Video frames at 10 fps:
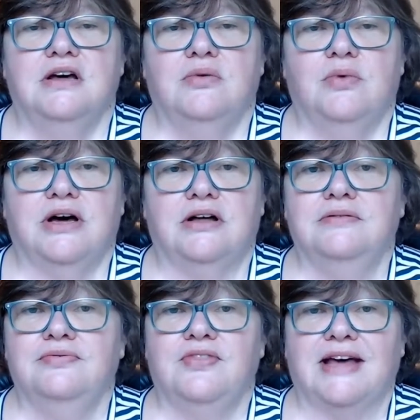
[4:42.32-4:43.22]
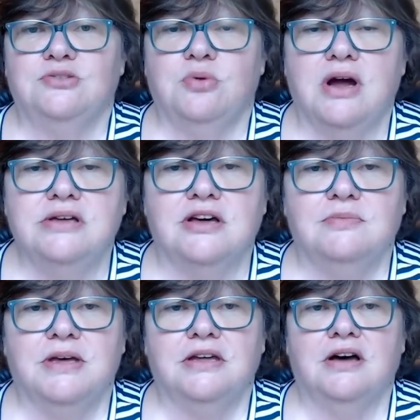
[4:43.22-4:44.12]
Well, that's where I come
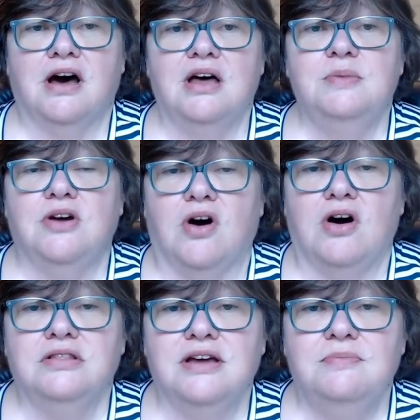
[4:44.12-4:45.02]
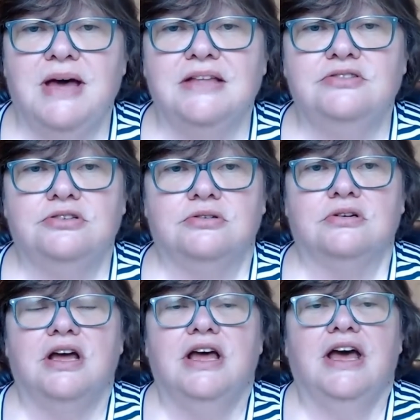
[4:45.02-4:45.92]
in. I'm an online math
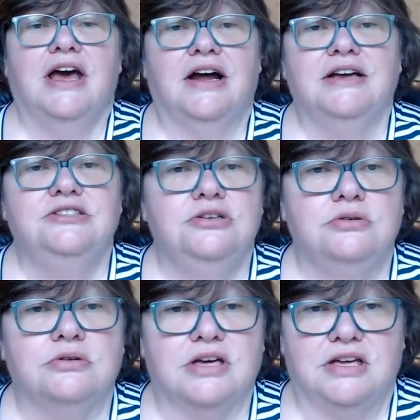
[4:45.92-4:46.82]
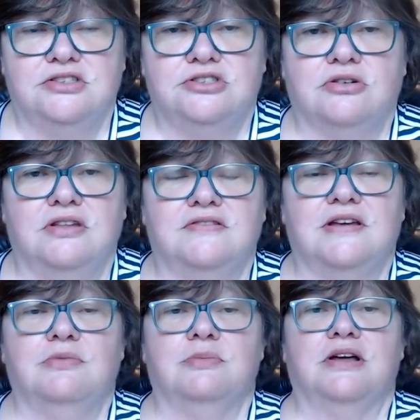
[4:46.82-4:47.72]
tutor, and I tutor kids during the
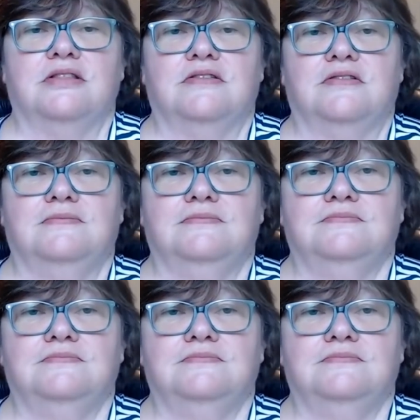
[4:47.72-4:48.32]
summer months.